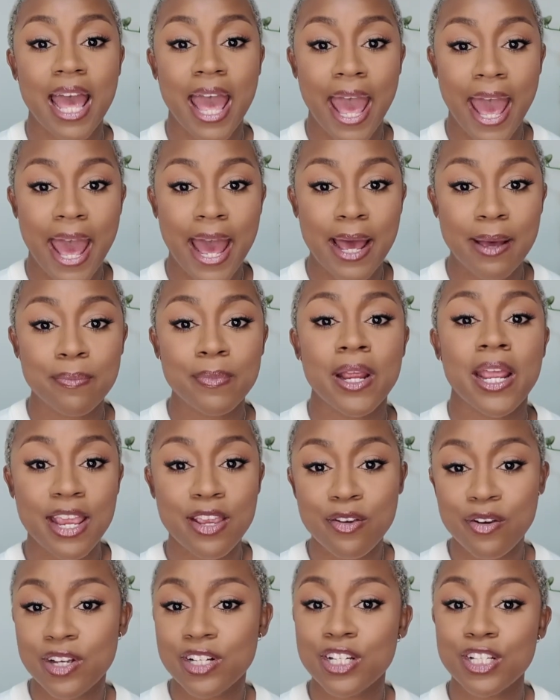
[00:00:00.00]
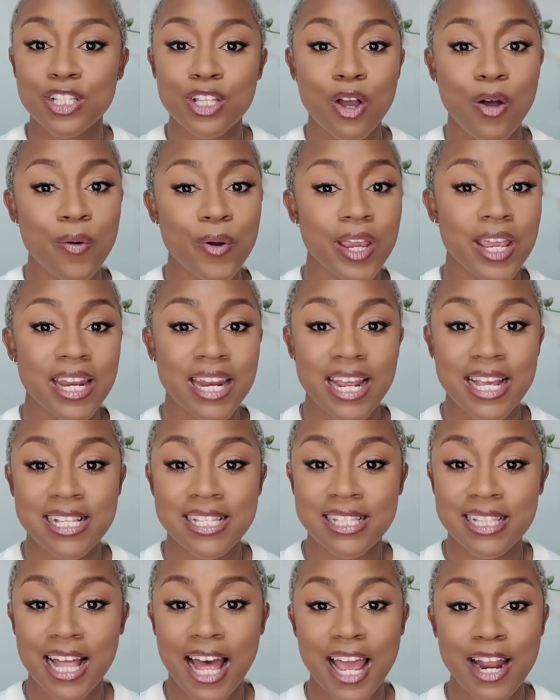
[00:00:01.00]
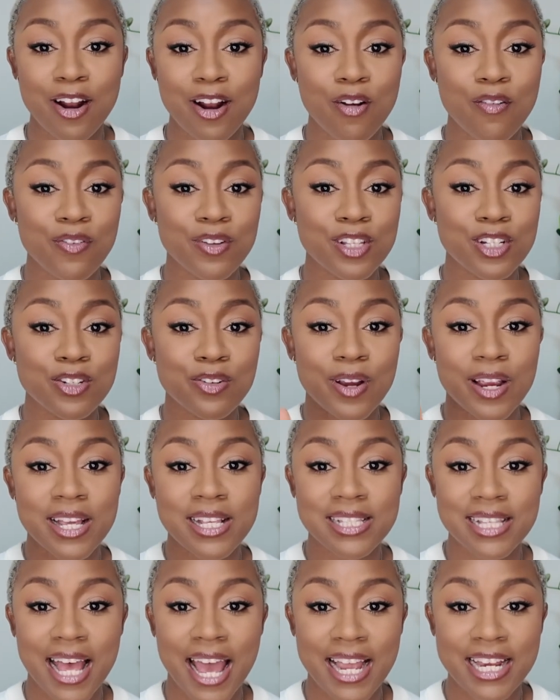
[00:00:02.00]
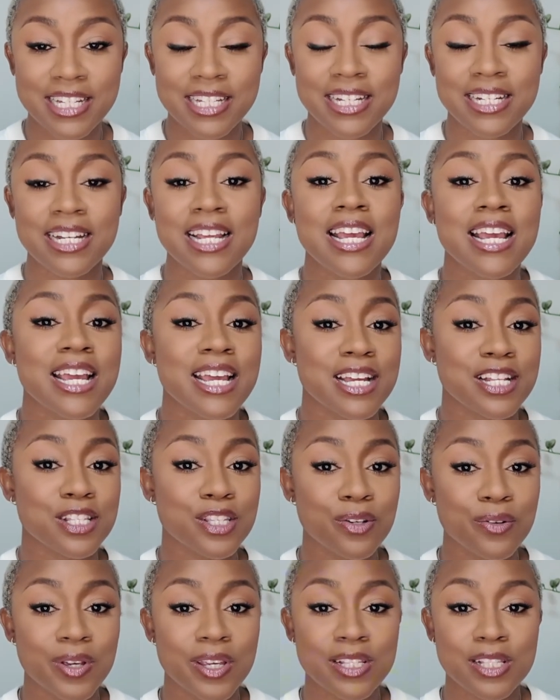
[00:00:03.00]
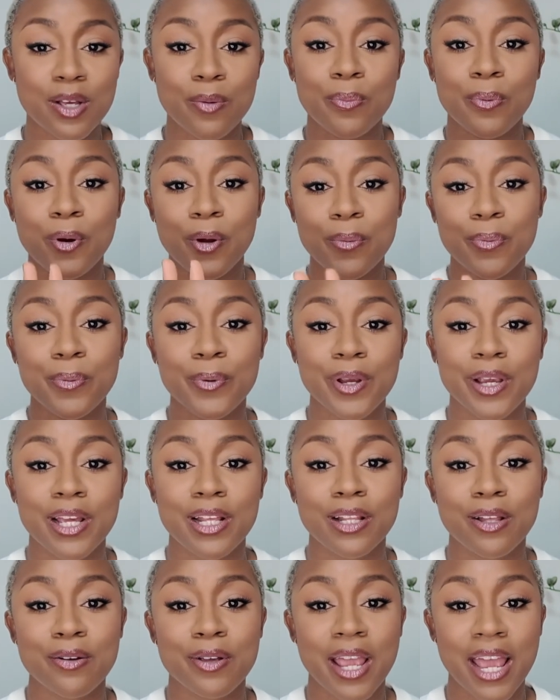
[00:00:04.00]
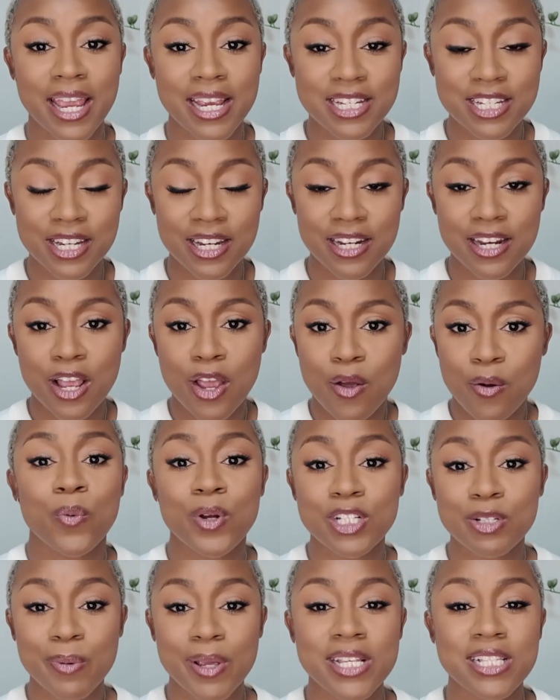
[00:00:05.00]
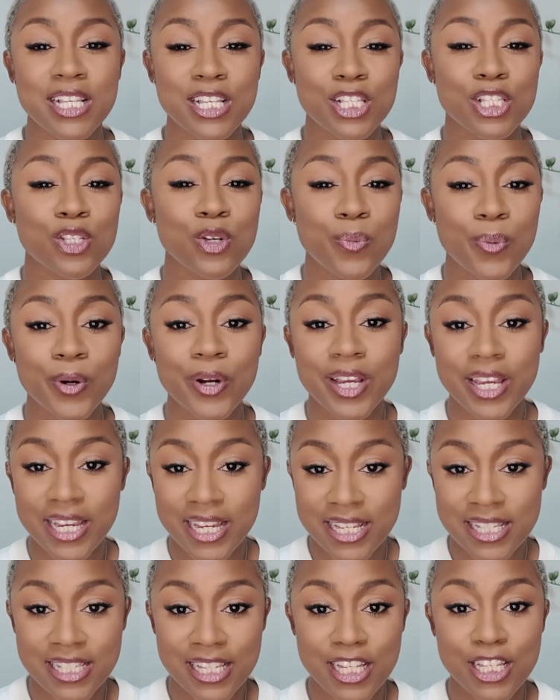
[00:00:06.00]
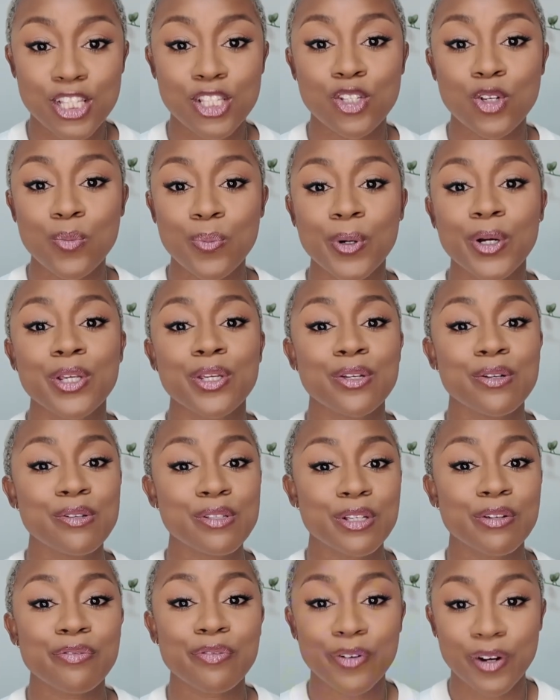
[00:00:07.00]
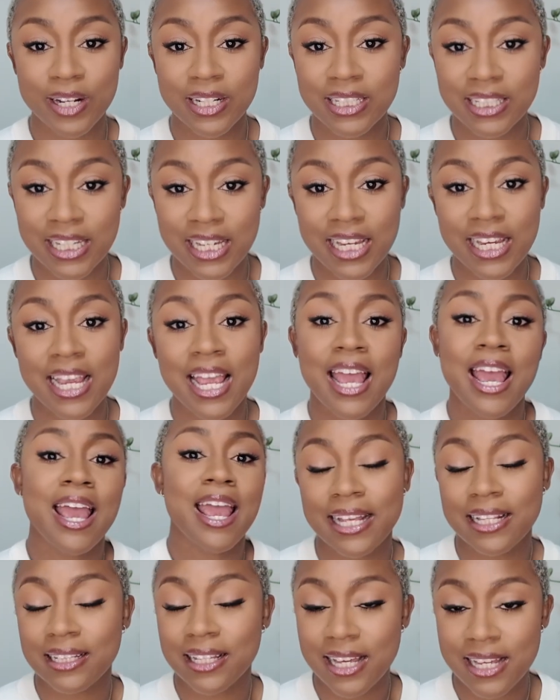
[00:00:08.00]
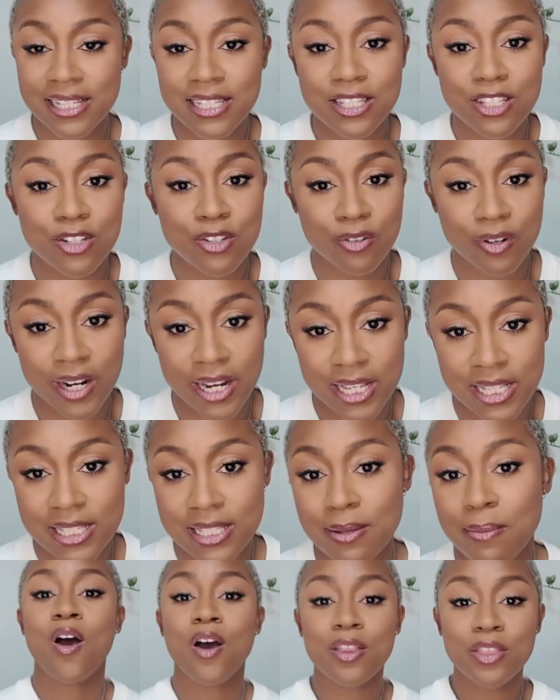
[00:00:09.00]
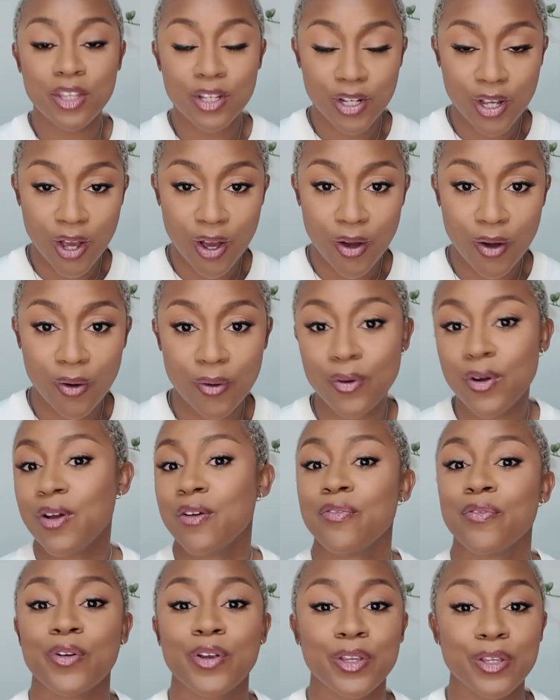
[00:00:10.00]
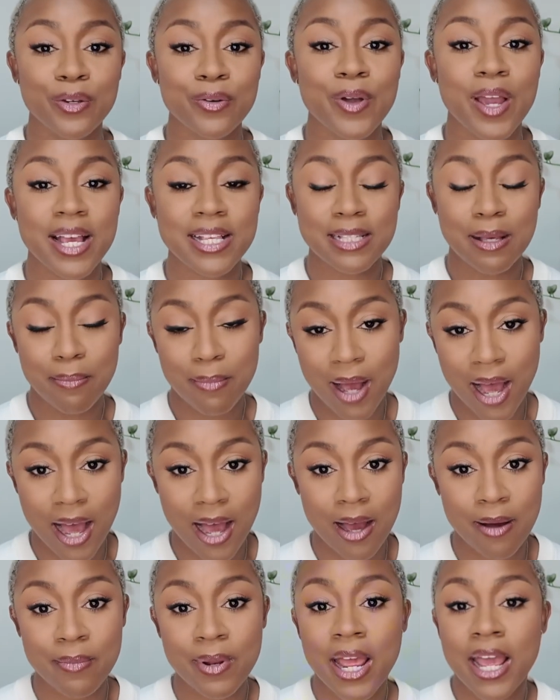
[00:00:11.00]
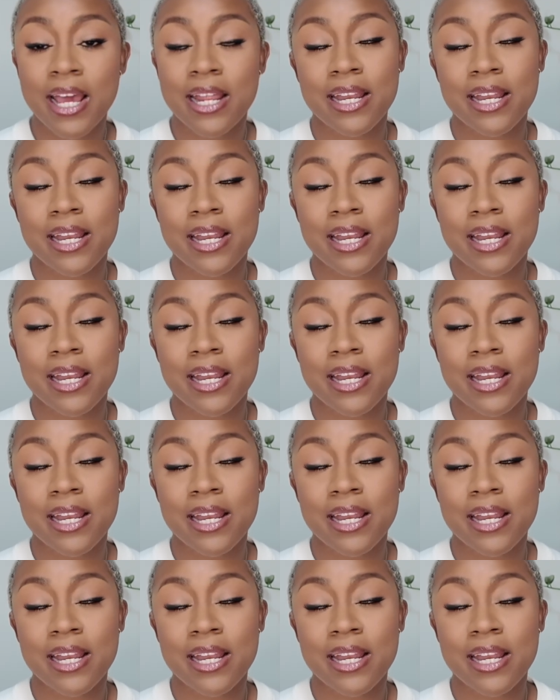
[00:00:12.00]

the app, and you can just go in and slide over the transaction into its appropriate location, which makes it super easy, super user-friendly, like less stress on the go for you as a mom.